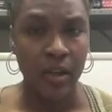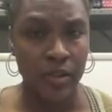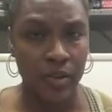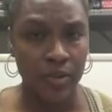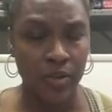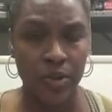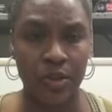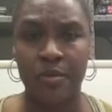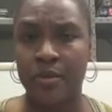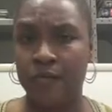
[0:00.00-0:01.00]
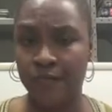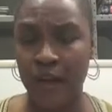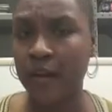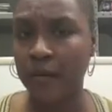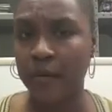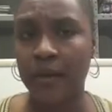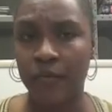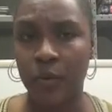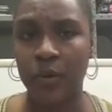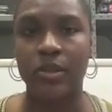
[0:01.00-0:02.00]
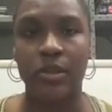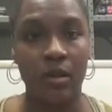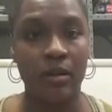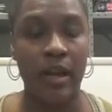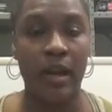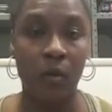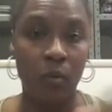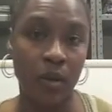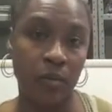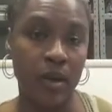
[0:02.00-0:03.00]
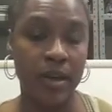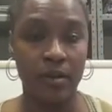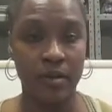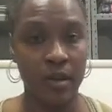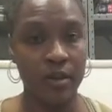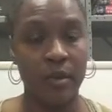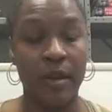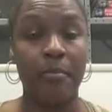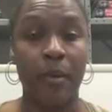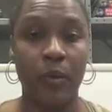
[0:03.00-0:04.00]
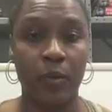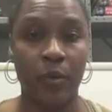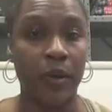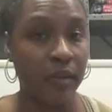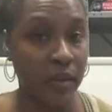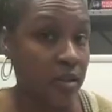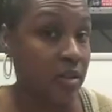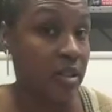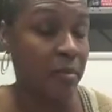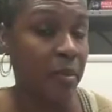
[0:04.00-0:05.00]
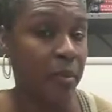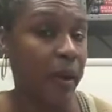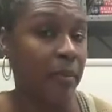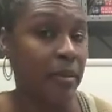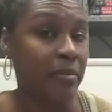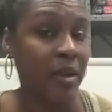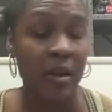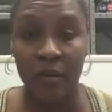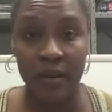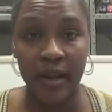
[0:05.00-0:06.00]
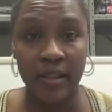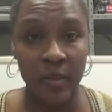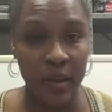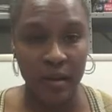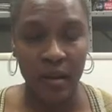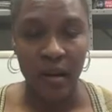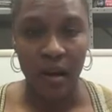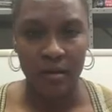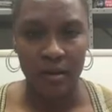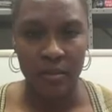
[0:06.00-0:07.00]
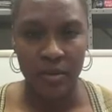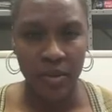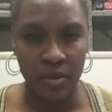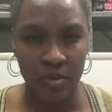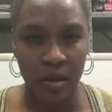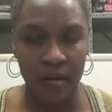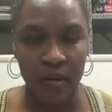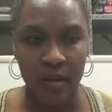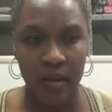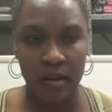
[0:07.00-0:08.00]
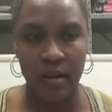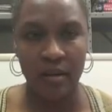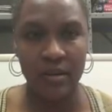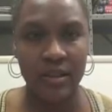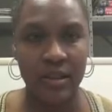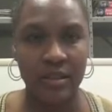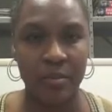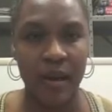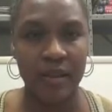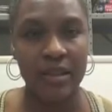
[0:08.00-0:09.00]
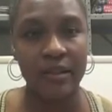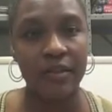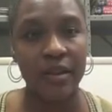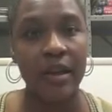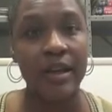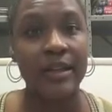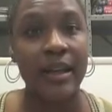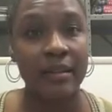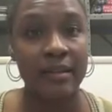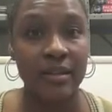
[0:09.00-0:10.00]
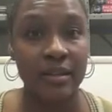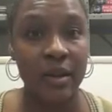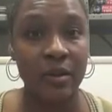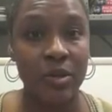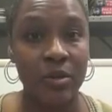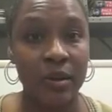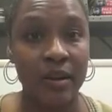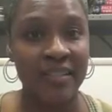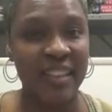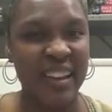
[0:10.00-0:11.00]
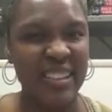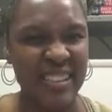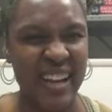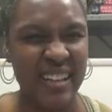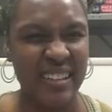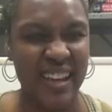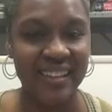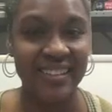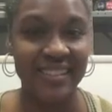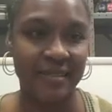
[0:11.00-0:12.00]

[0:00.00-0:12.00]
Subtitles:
So you should be very reinforced on how one way or the other way both work. This is a simple problem. When a is 1, all the numbers are small and all the signs are positive. Now let's go to where that is not the case.